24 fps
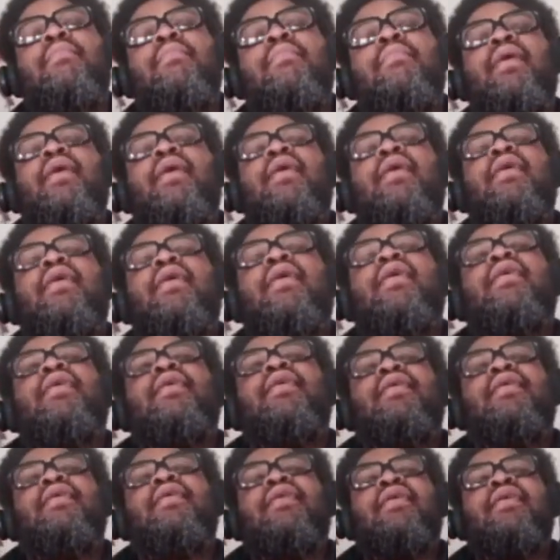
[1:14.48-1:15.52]

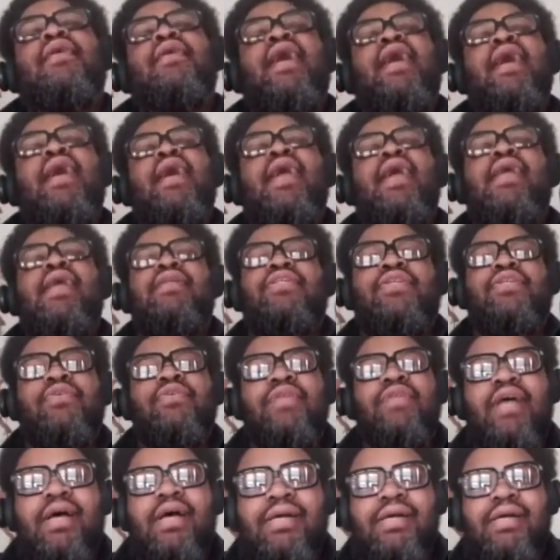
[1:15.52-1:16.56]
man, I
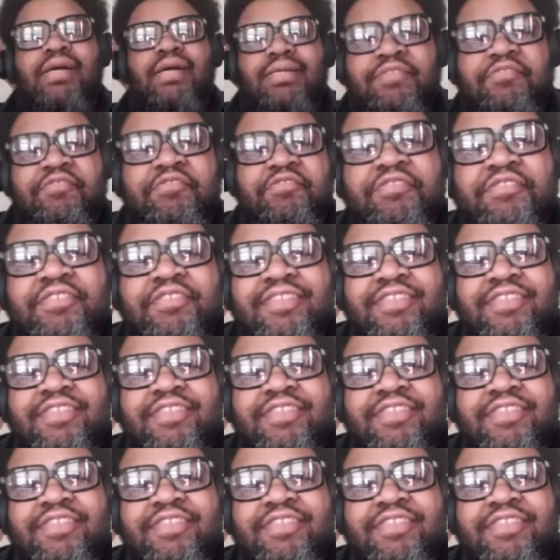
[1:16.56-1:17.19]
hate you, dog. I